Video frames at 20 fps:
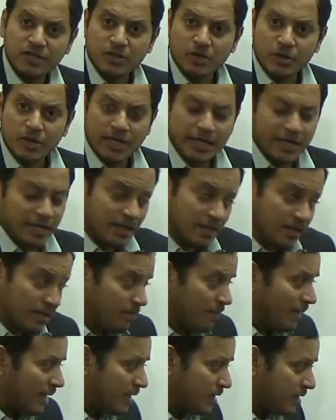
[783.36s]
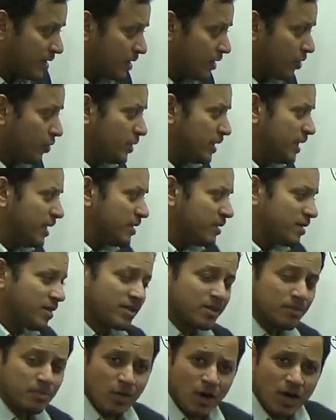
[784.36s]
is located in the Mexico, there is a
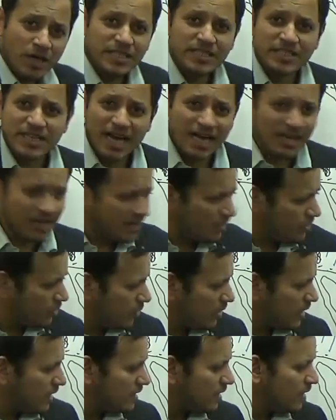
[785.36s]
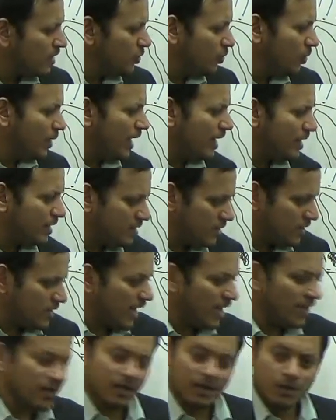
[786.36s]
small channel known as an Yucatan
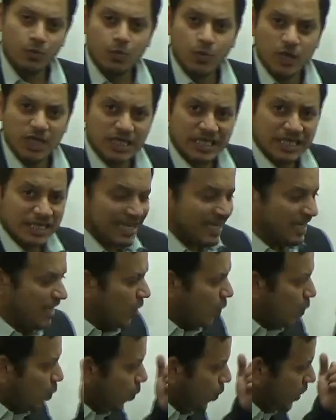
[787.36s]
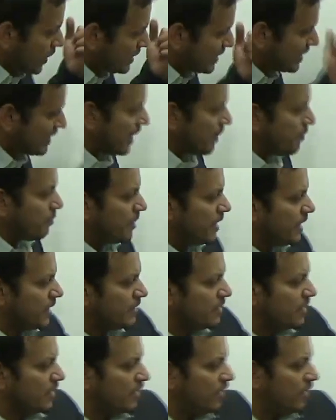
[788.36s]
Channel which
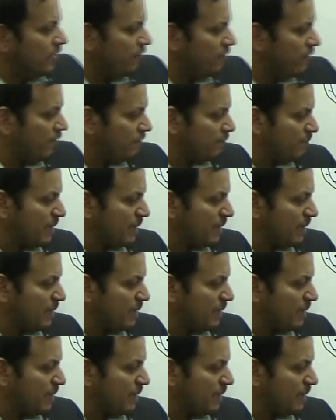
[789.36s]
separates the Gulf of